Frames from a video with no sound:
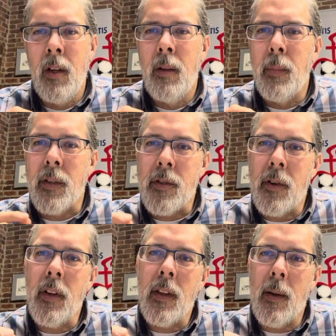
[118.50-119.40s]
Because
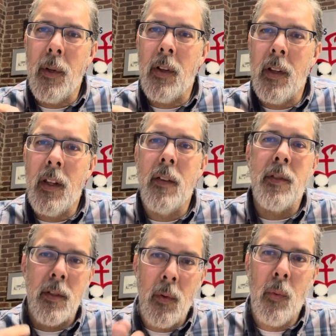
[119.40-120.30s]
during that meal, he gives
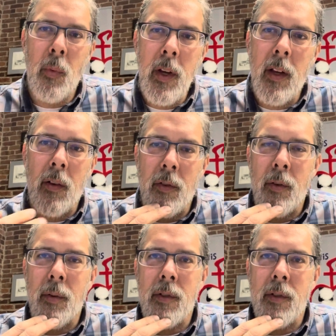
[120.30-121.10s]
us what we now know as